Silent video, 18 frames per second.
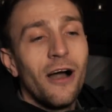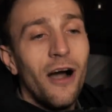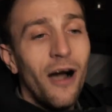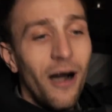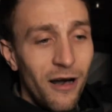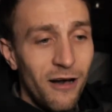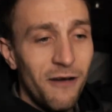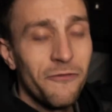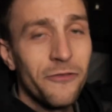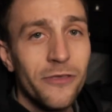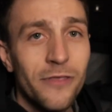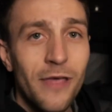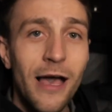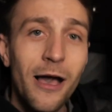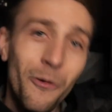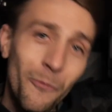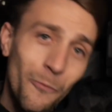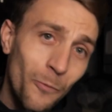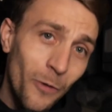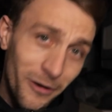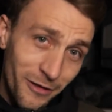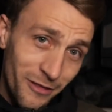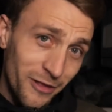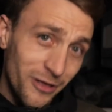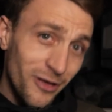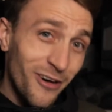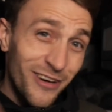After that, one
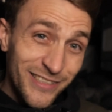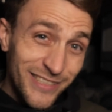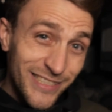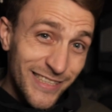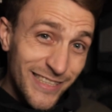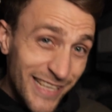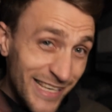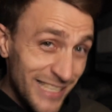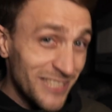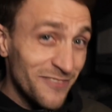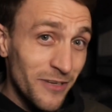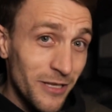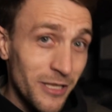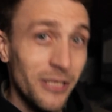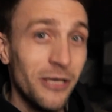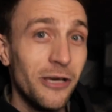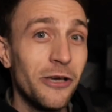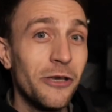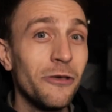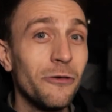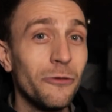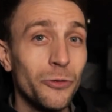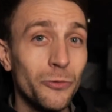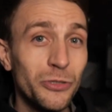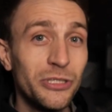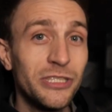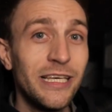of the guys in this video,
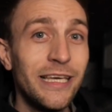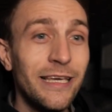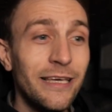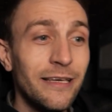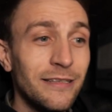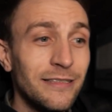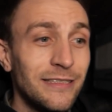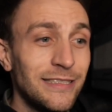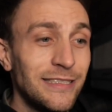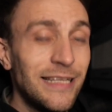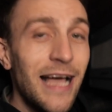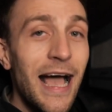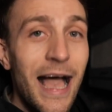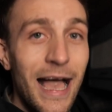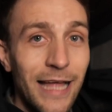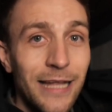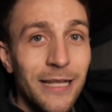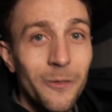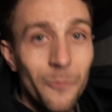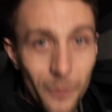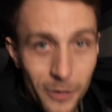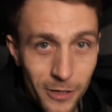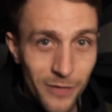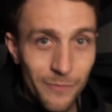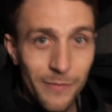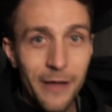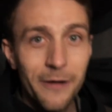you'll see Dan,
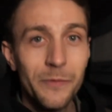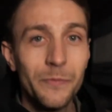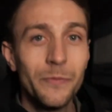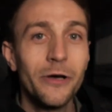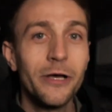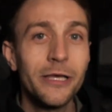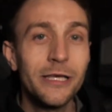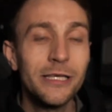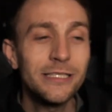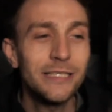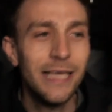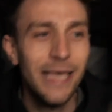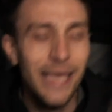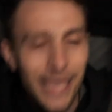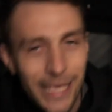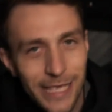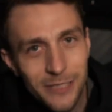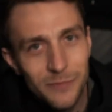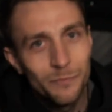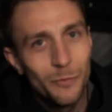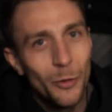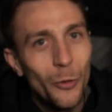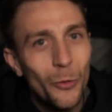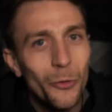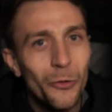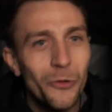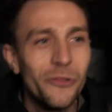one of the mountain bikers, he's
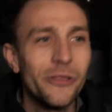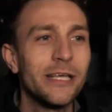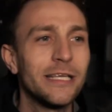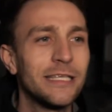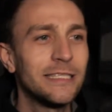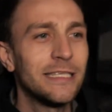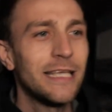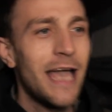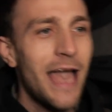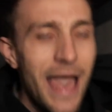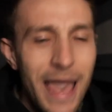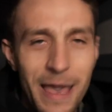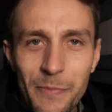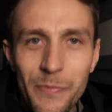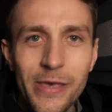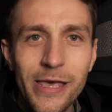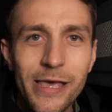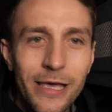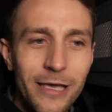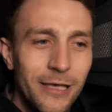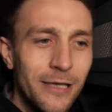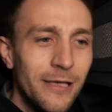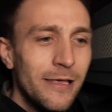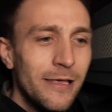bought this epic